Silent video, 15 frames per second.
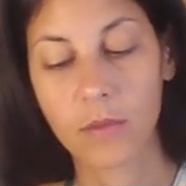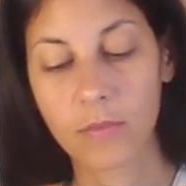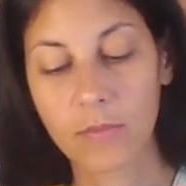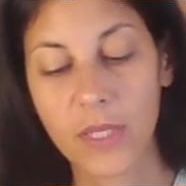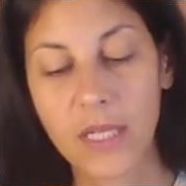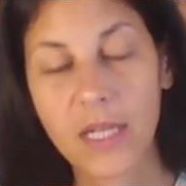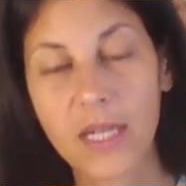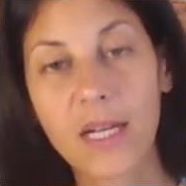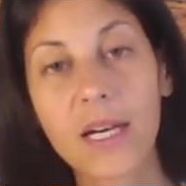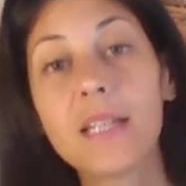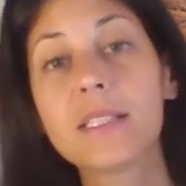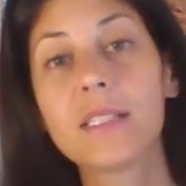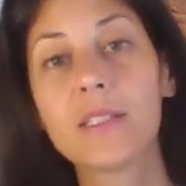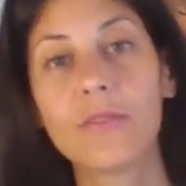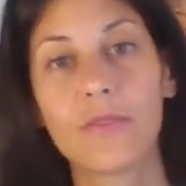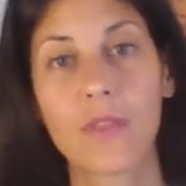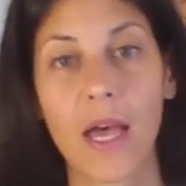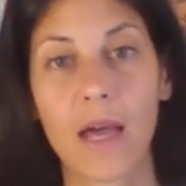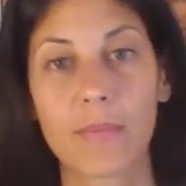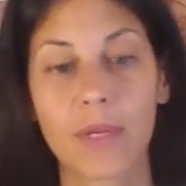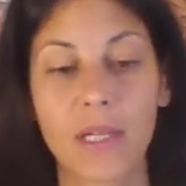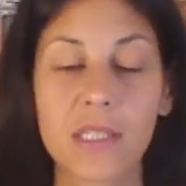because of
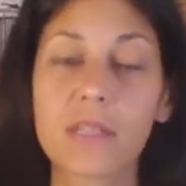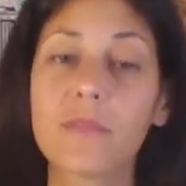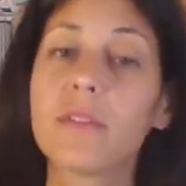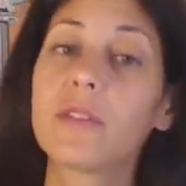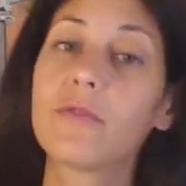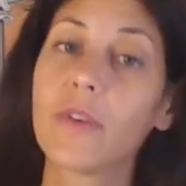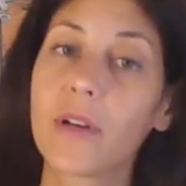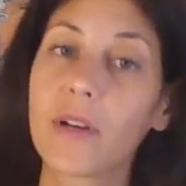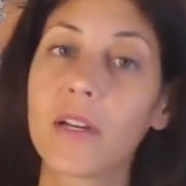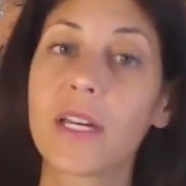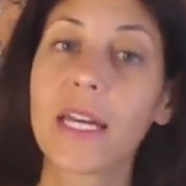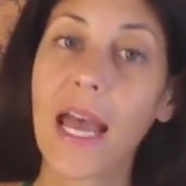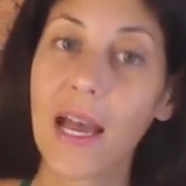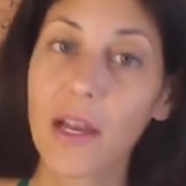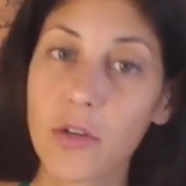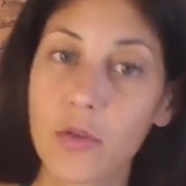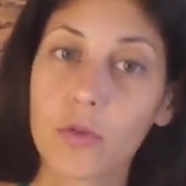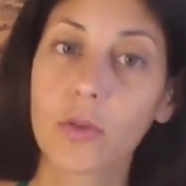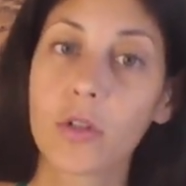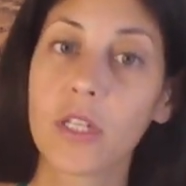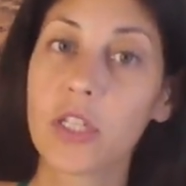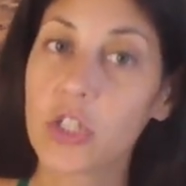that, because of the very
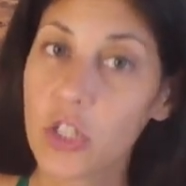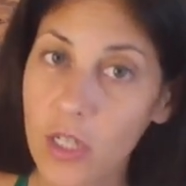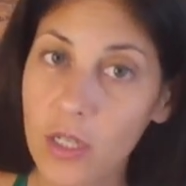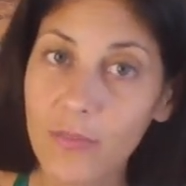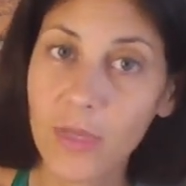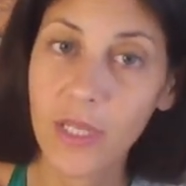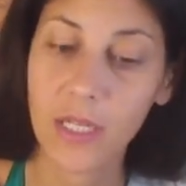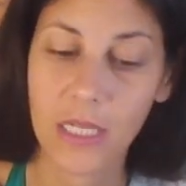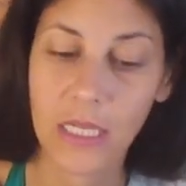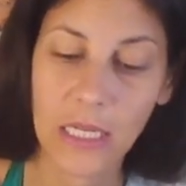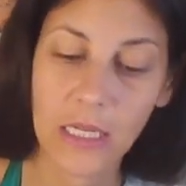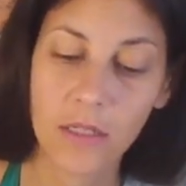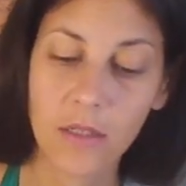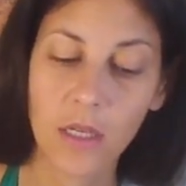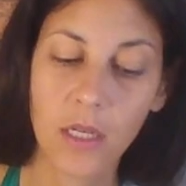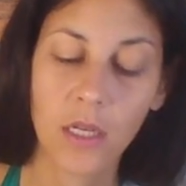natural, legitimate need,